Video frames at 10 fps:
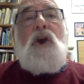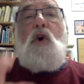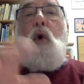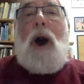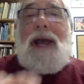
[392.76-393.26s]

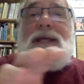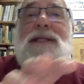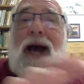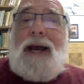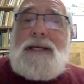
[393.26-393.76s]

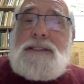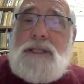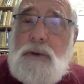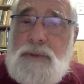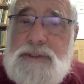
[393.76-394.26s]
quietize
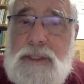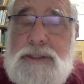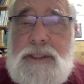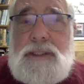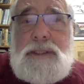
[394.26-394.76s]
their
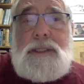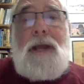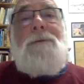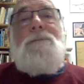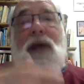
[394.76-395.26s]
resistance,
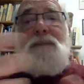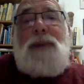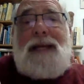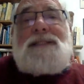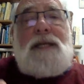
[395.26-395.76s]
and
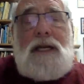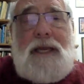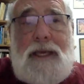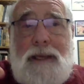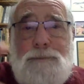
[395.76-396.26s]

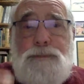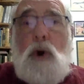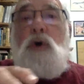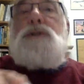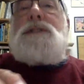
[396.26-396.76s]
basically
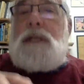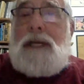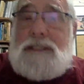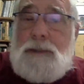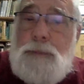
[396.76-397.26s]
impose
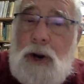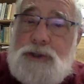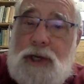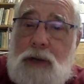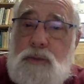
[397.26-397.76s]
its
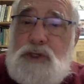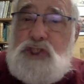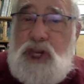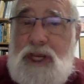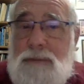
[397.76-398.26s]
apartheid
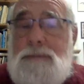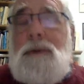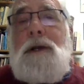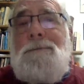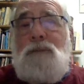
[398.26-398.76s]
regime
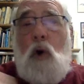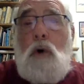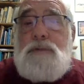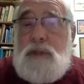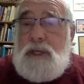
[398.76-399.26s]

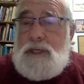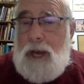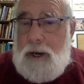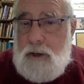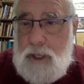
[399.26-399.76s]
over the
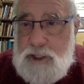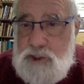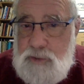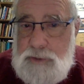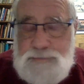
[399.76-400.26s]
entire
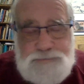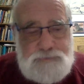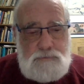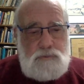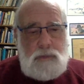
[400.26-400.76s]
country.
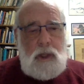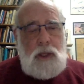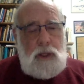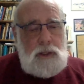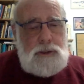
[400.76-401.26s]

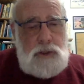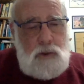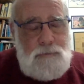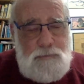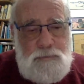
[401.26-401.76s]

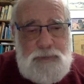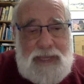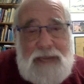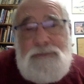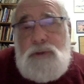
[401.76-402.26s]
So
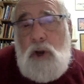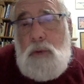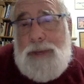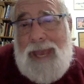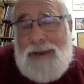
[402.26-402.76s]
even though
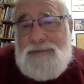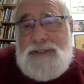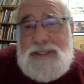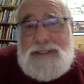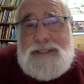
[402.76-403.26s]
we haven't
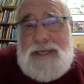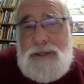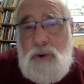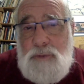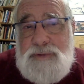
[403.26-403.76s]
succeeded
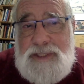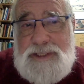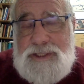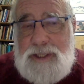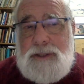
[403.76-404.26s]
over these
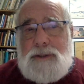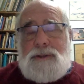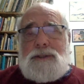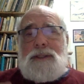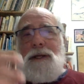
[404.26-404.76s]
years